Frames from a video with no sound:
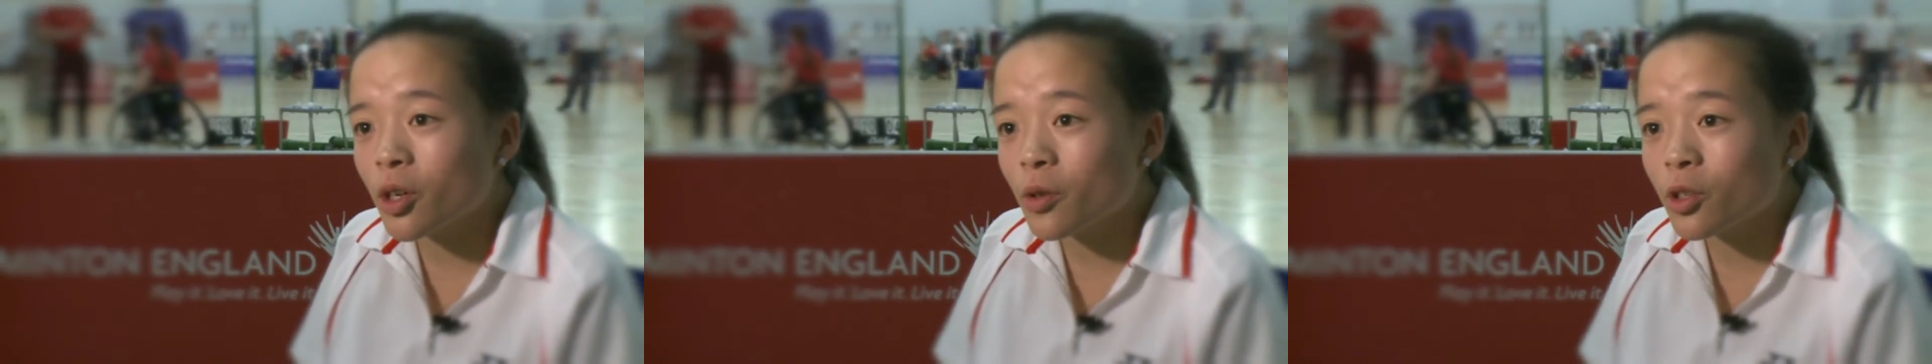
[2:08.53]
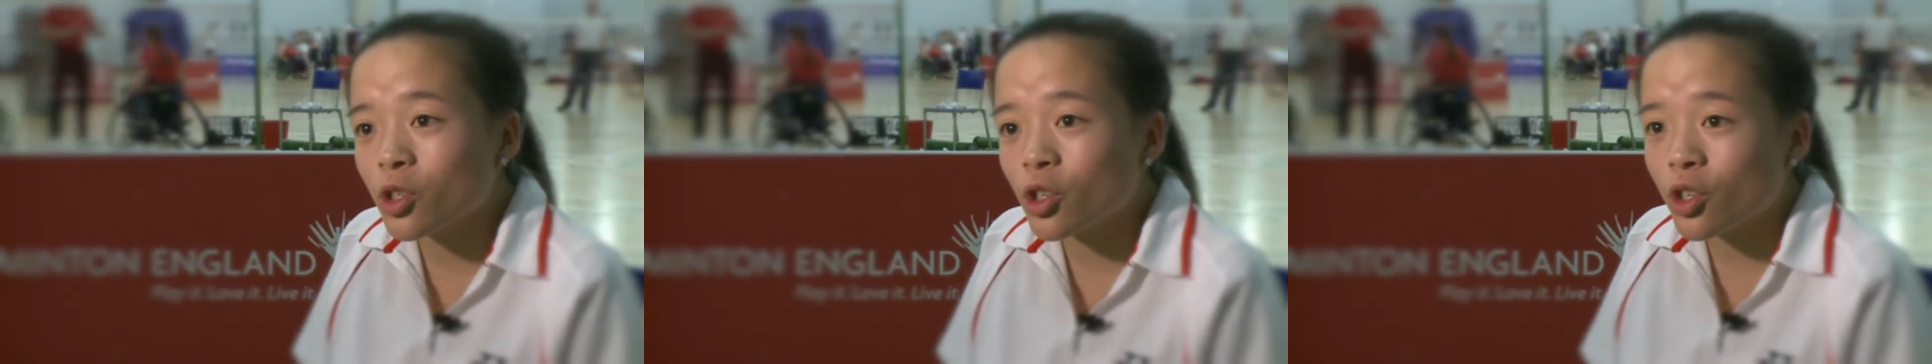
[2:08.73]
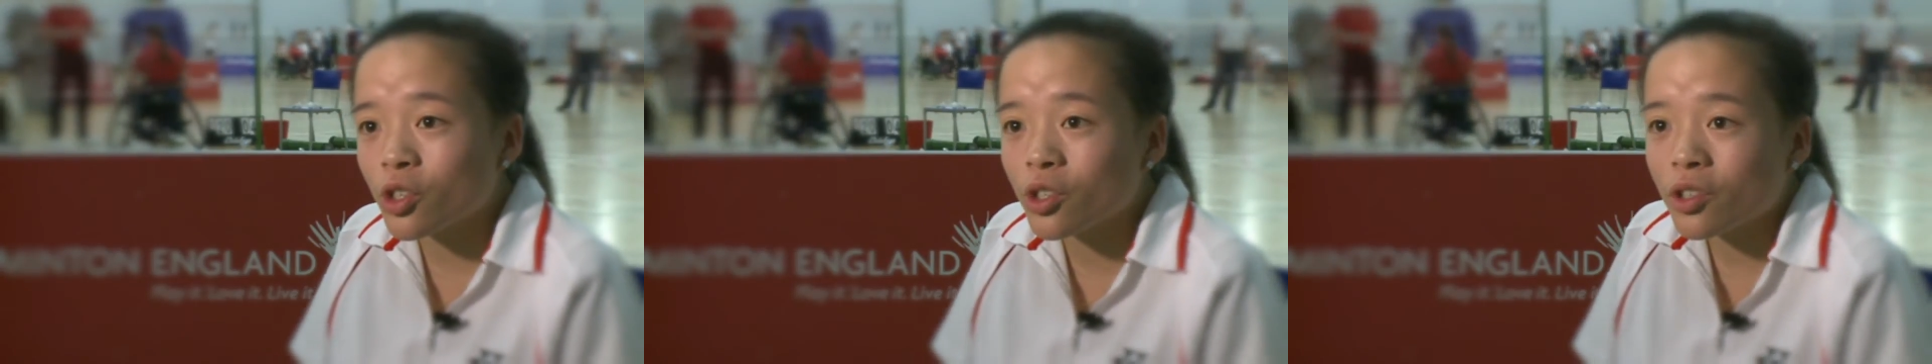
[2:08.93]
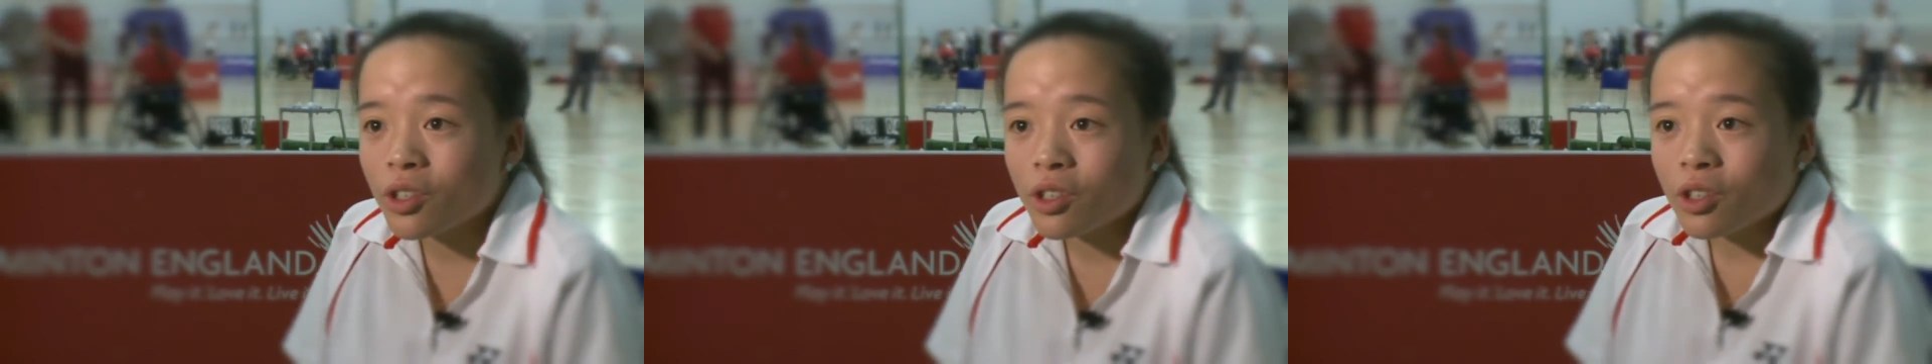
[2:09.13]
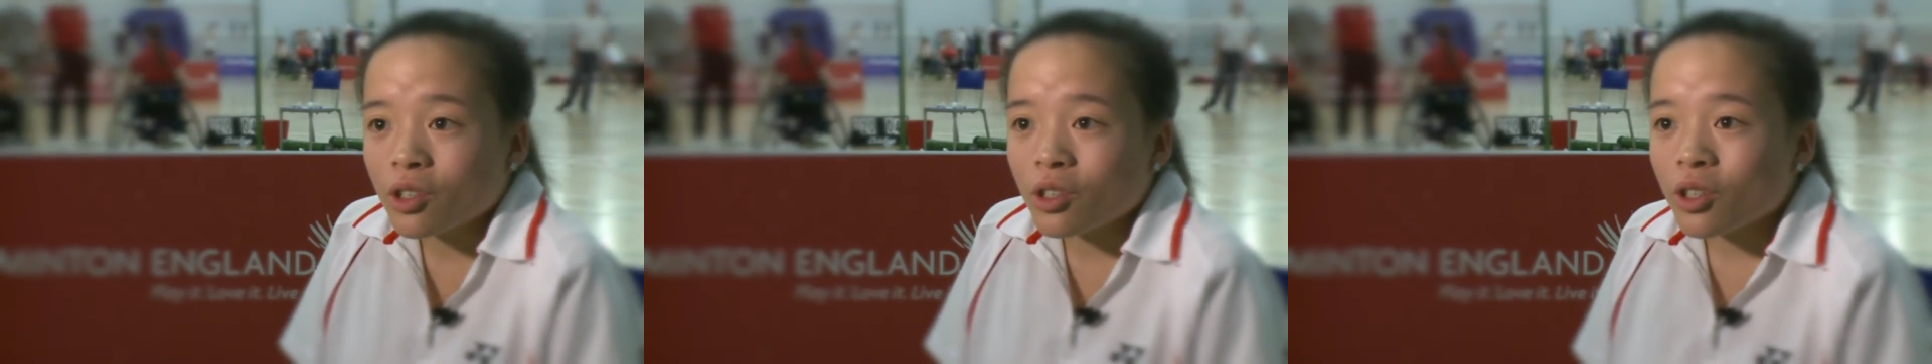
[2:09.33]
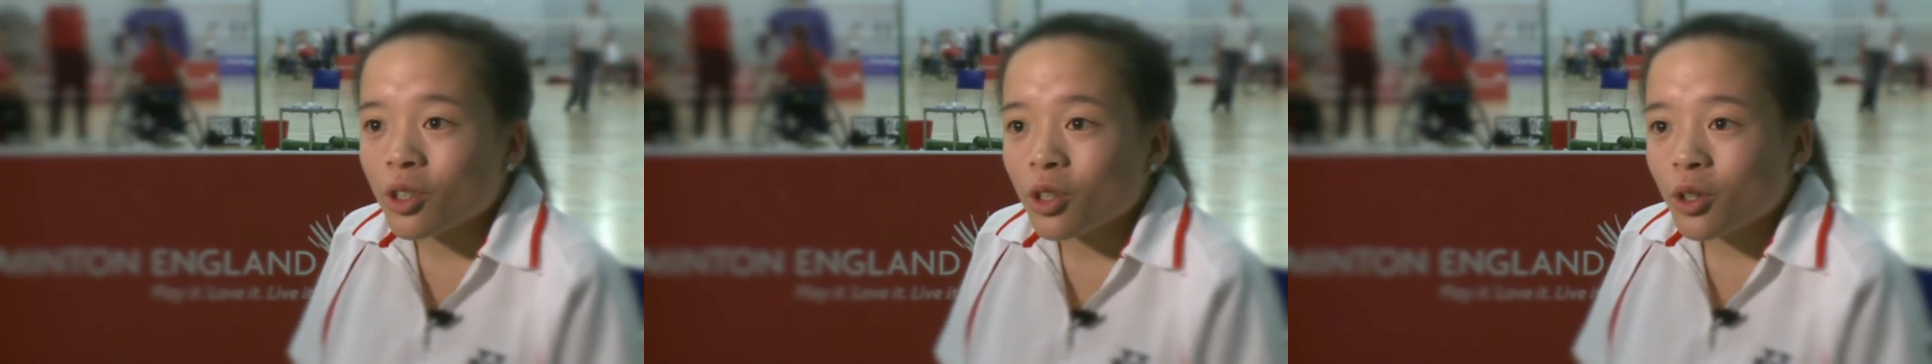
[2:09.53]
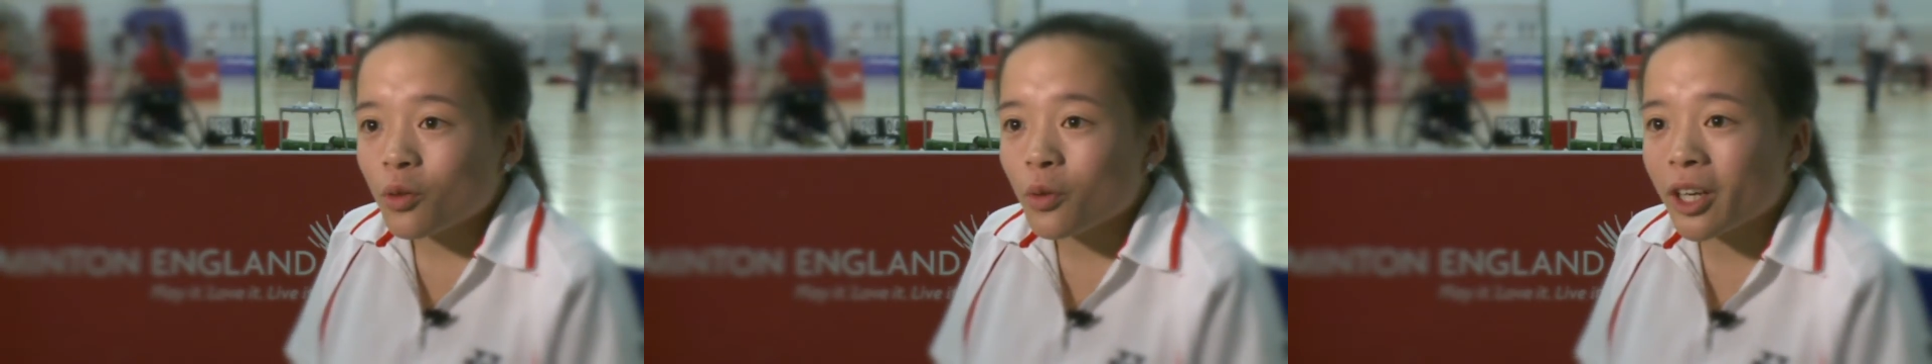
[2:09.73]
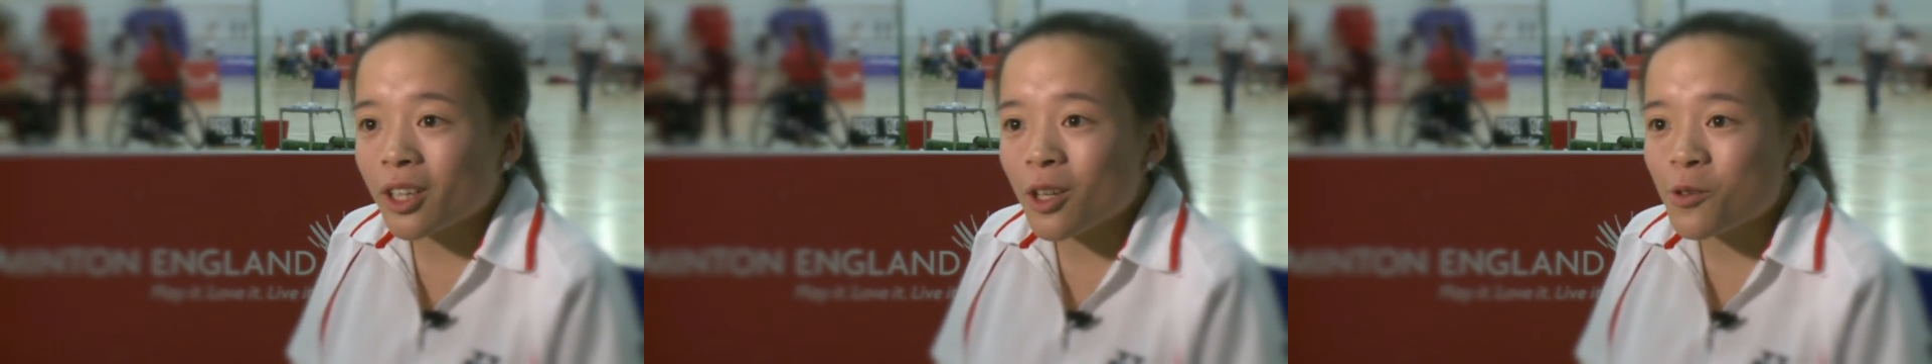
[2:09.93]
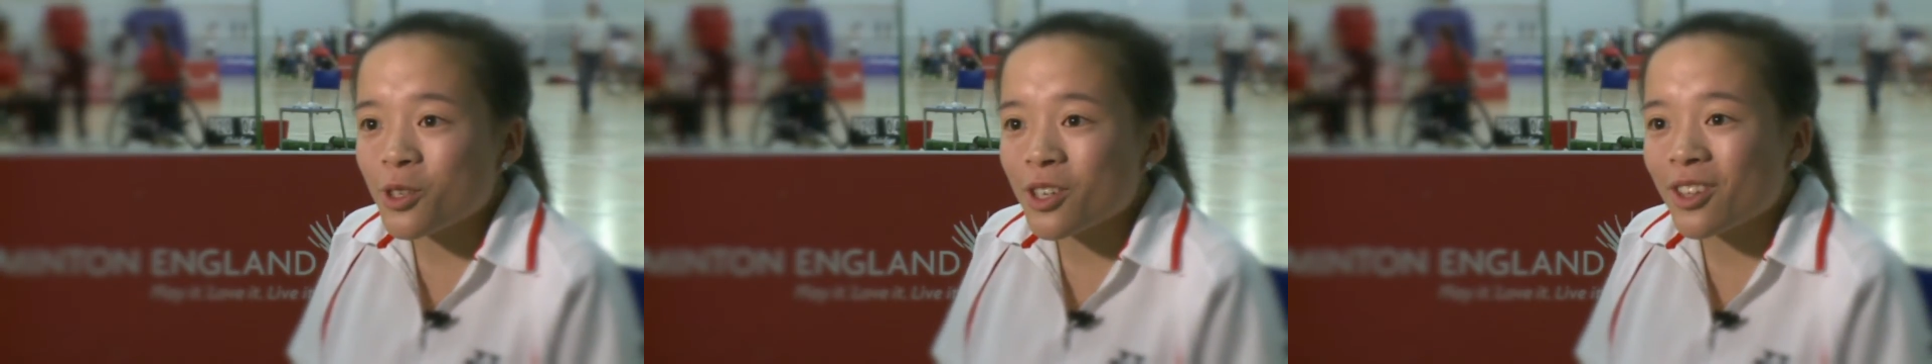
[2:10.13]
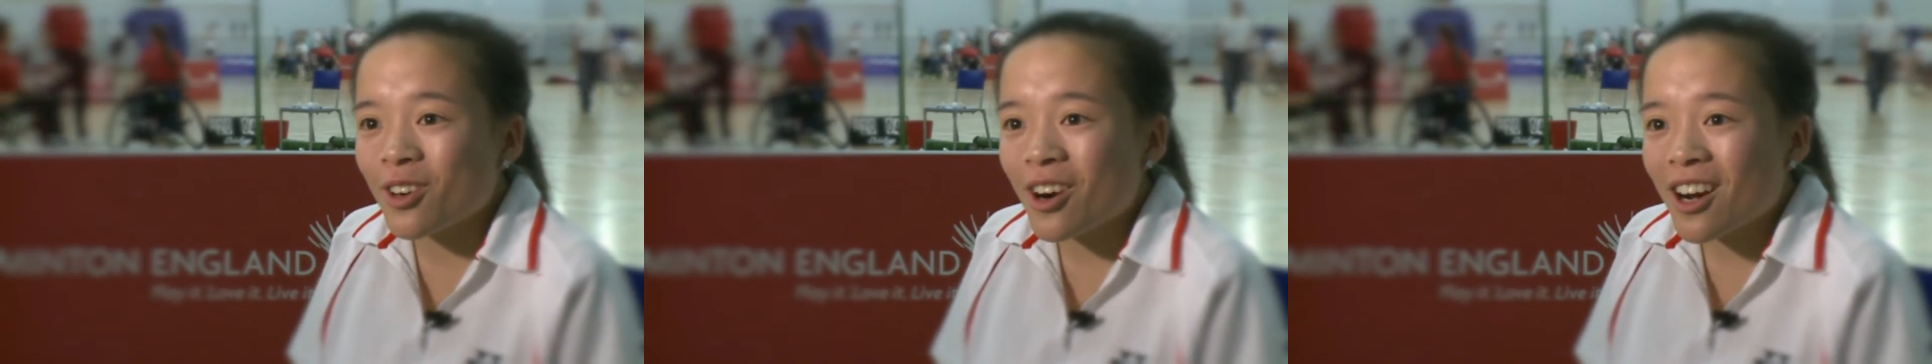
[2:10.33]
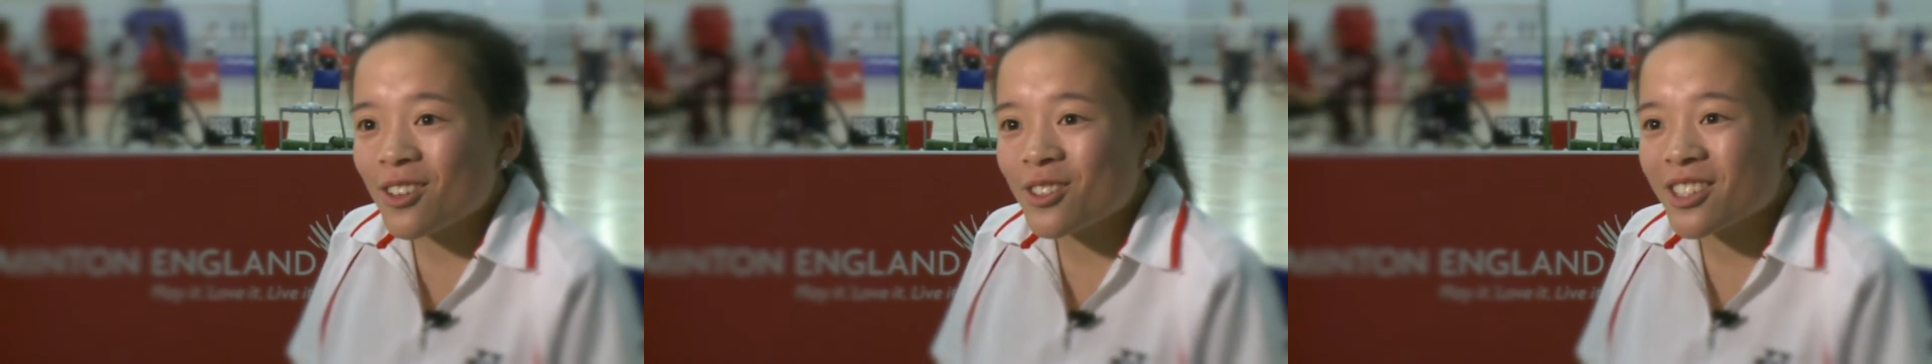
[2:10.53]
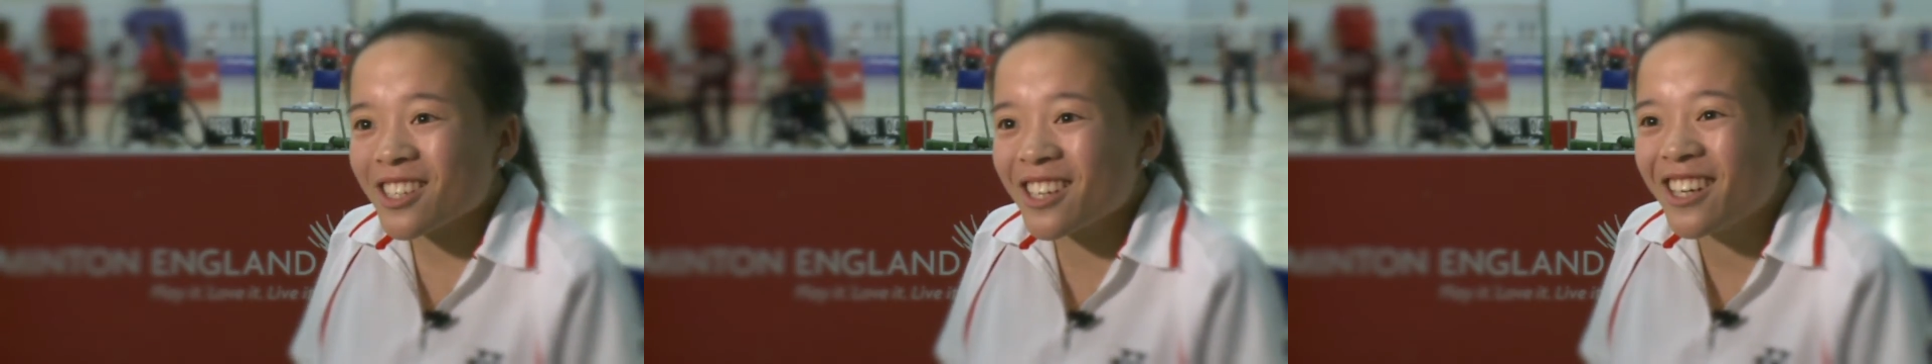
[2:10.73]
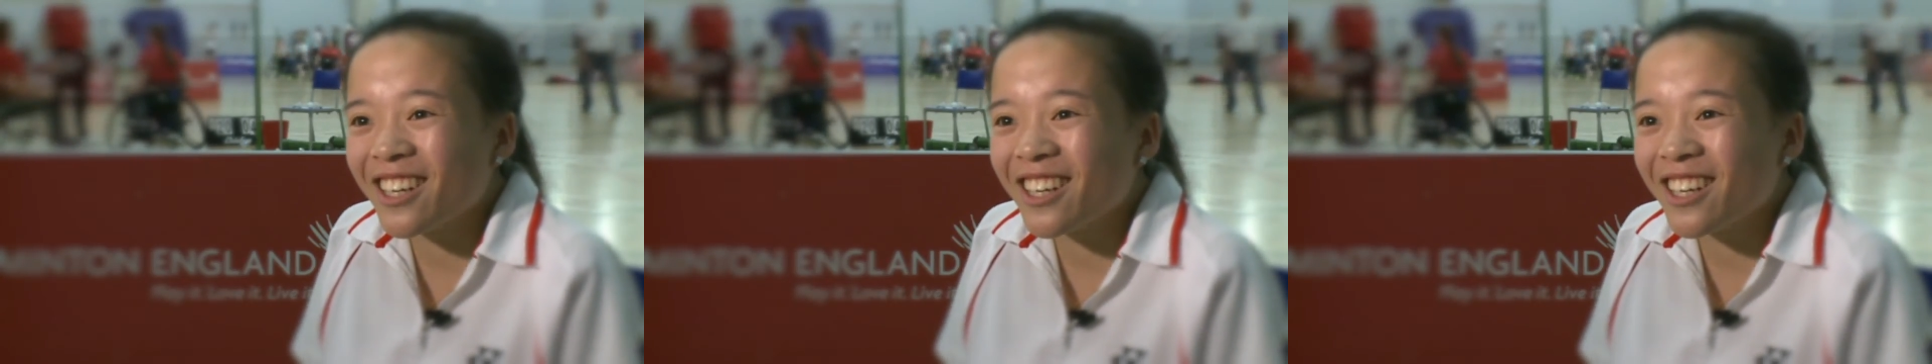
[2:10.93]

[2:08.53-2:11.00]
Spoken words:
It's just we're close to the ground.